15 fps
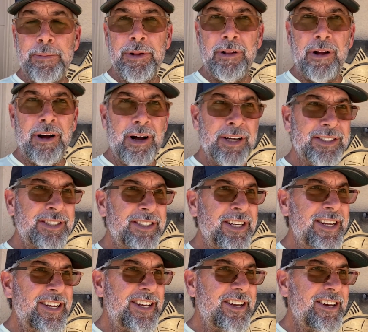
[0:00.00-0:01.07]
cloths.
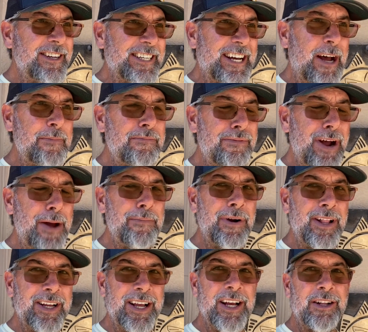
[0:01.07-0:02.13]
I
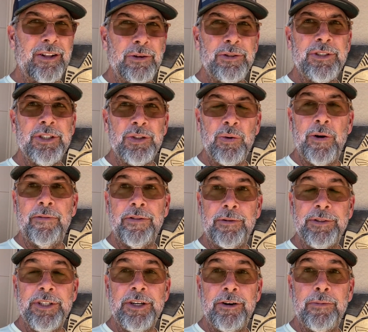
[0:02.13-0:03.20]
probably got close to
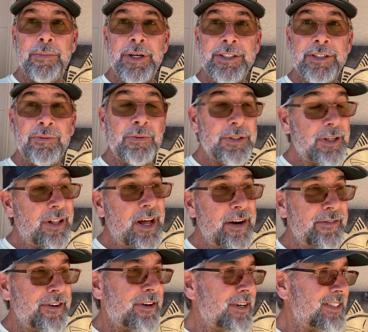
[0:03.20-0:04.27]
$1,200, $1,300 in, which a lot
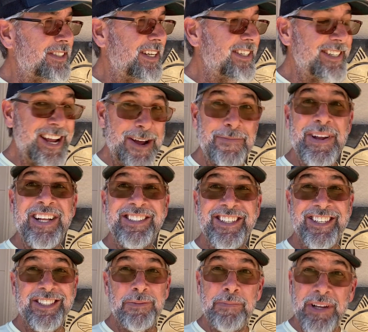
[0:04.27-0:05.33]
of you are going to say, damn, that's
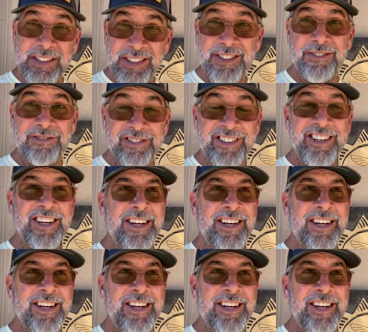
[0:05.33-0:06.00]
expensive.